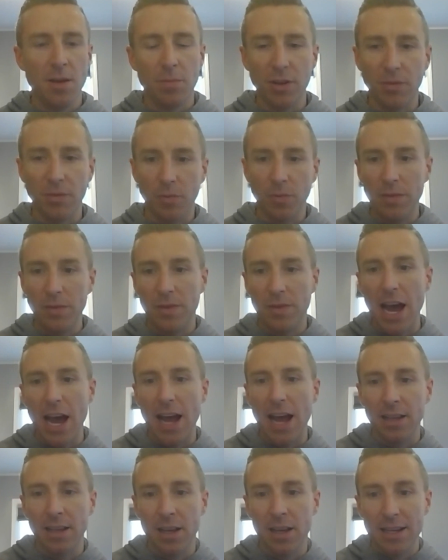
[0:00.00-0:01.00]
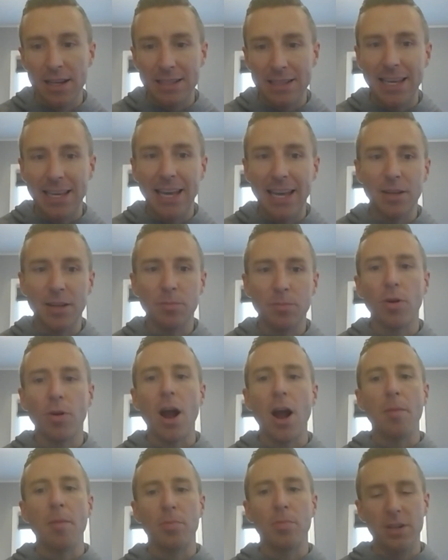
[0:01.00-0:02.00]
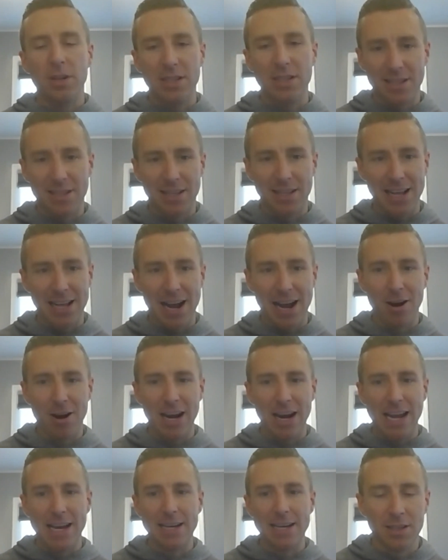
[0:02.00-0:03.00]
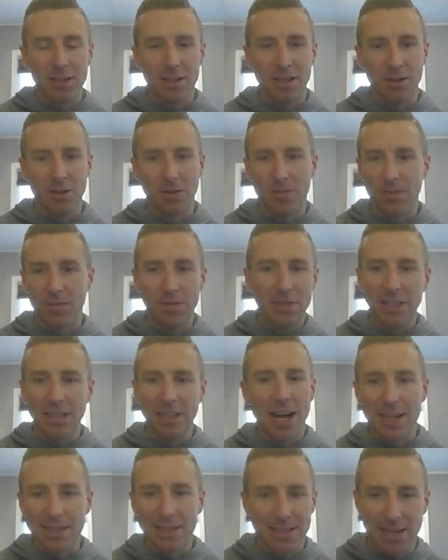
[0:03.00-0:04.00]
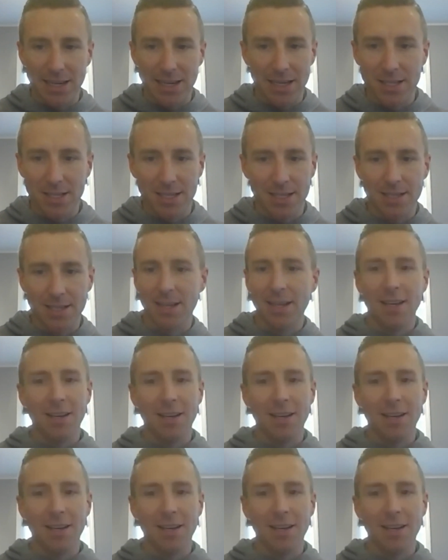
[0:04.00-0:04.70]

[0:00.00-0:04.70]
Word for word: But if we've got 10 properties in an area that are 50 lots each,